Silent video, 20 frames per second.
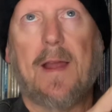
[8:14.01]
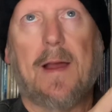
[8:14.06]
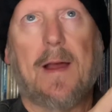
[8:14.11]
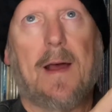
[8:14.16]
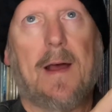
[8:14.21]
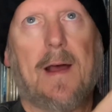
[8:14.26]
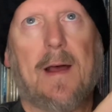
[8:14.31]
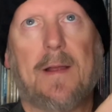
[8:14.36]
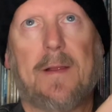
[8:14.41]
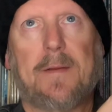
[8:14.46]

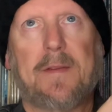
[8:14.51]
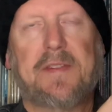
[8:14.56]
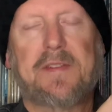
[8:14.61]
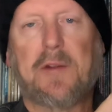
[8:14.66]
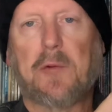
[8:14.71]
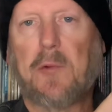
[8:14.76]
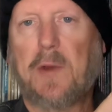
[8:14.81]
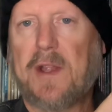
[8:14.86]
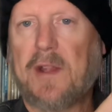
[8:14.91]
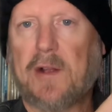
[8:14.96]
Uh,
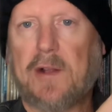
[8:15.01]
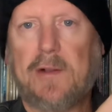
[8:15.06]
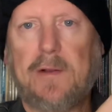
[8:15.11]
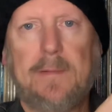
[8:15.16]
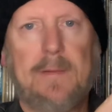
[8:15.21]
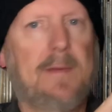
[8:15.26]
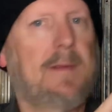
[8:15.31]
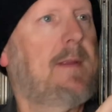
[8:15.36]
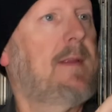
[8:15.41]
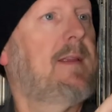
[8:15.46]
surreal
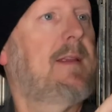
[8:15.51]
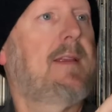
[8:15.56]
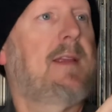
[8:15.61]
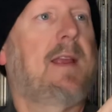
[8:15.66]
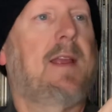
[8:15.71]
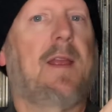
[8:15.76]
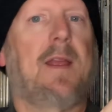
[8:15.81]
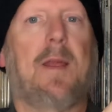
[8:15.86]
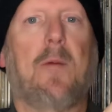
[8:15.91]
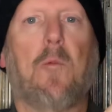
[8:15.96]

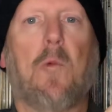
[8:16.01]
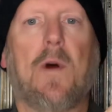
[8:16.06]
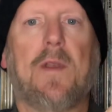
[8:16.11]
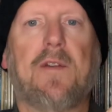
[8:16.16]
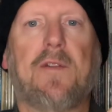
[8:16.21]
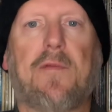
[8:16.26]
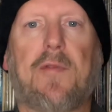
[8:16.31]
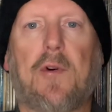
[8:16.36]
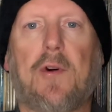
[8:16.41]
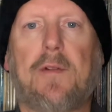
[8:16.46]
and
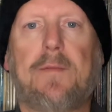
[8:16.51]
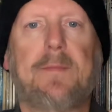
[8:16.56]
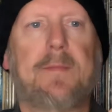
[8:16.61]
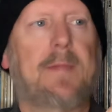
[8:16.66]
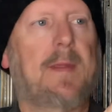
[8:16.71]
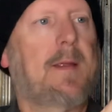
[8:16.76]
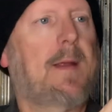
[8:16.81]
wonderful.